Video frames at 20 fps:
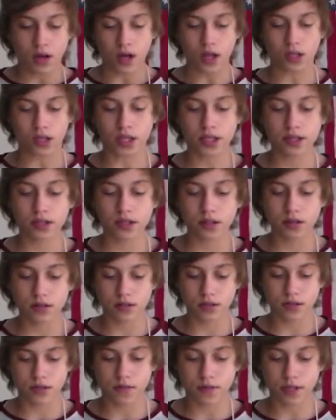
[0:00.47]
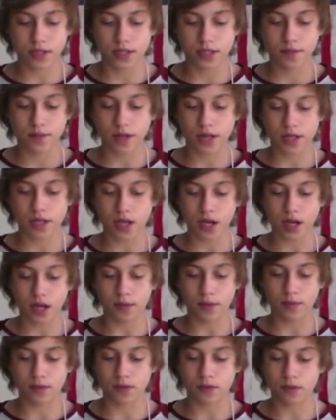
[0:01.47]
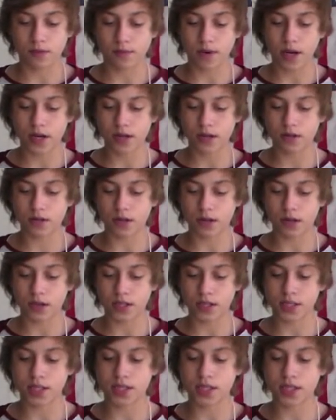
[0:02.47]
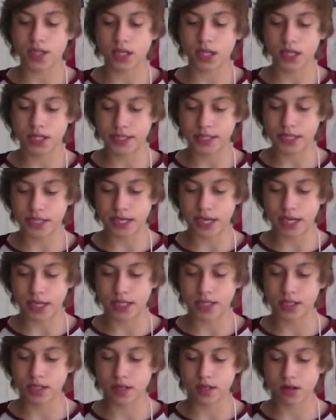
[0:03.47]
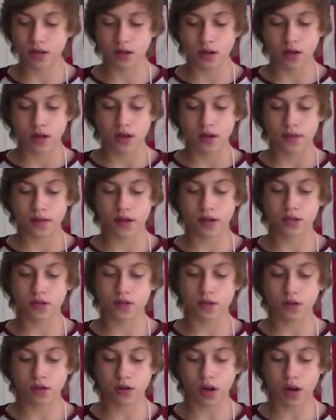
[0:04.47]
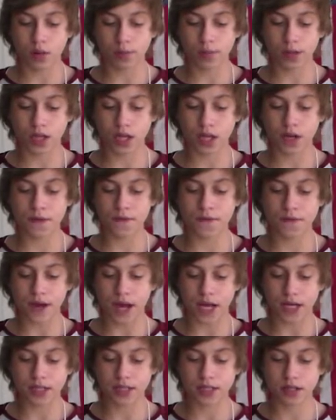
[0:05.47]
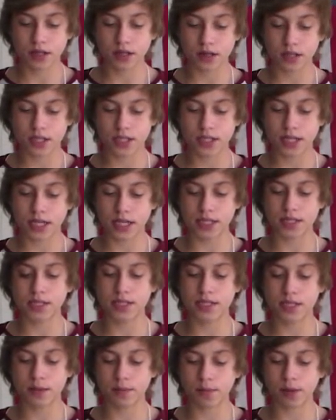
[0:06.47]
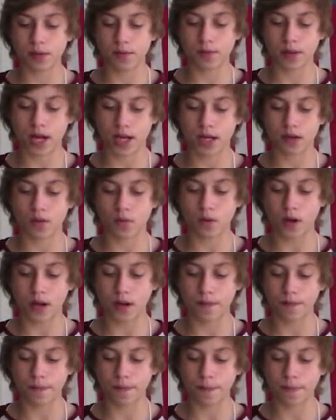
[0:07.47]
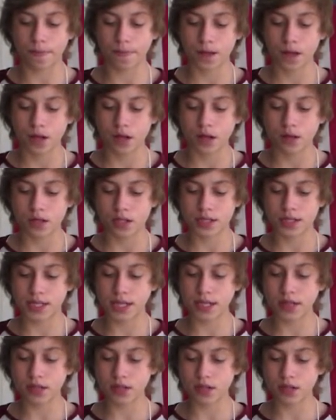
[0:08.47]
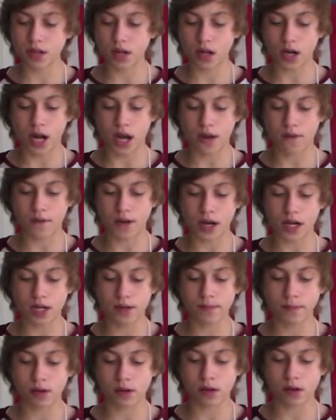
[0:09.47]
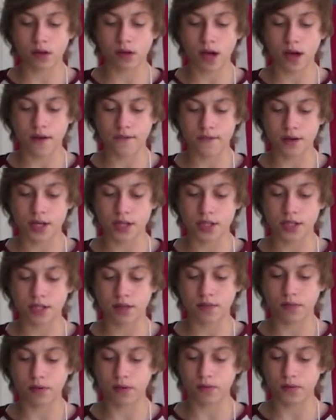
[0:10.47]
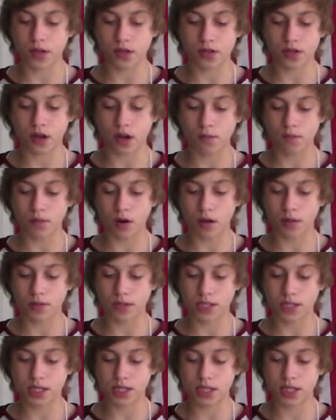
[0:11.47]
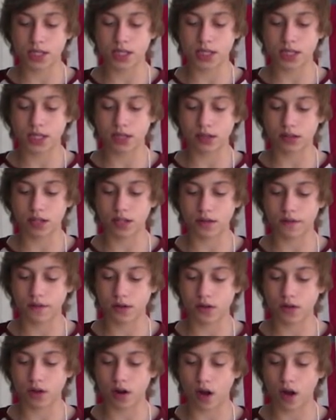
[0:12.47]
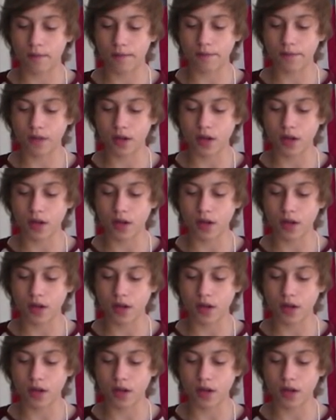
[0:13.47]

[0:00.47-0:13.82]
I'd like to use the rest of my time to remind you that this is an easy case. There is no complicated facts. This case is simply black and white. The state does not have any medical evidence to prove that Tom Robinson is guilty of a crime.